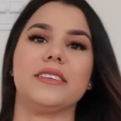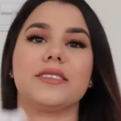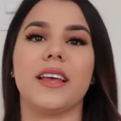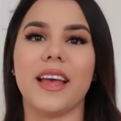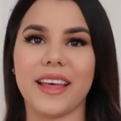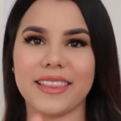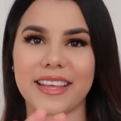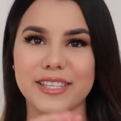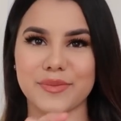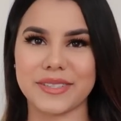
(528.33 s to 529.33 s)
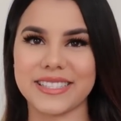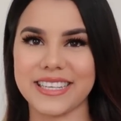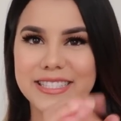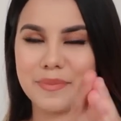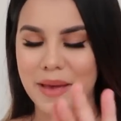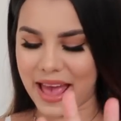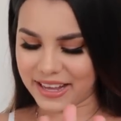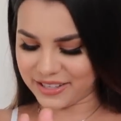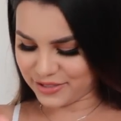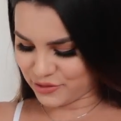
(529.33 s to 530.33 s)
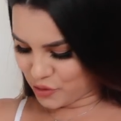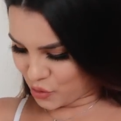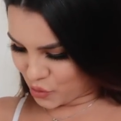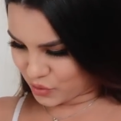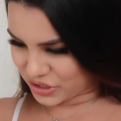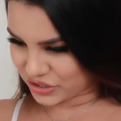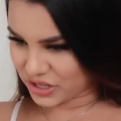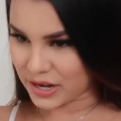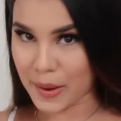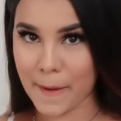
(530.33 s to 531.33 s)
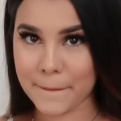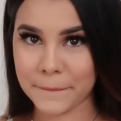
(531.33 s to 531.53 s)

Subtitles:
these back. So we're just gonna